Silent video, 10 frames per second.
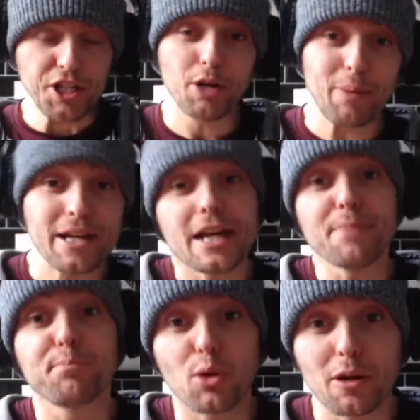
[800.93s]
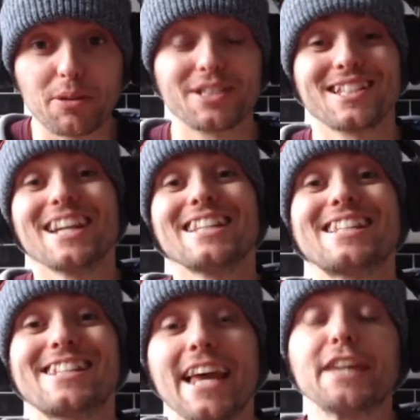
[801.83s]
be employed because it's
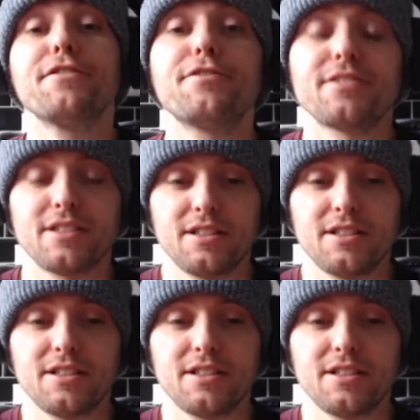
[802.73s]
safe,